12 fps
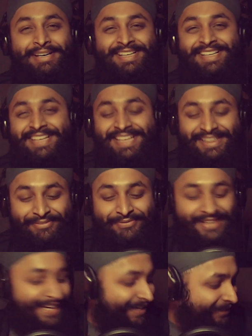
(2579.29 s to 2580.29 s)
Like get the
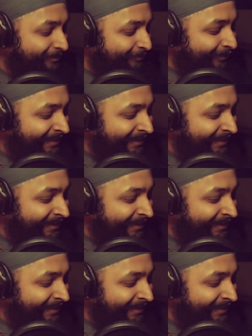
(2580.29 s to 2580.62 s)
fuck out of here, boy.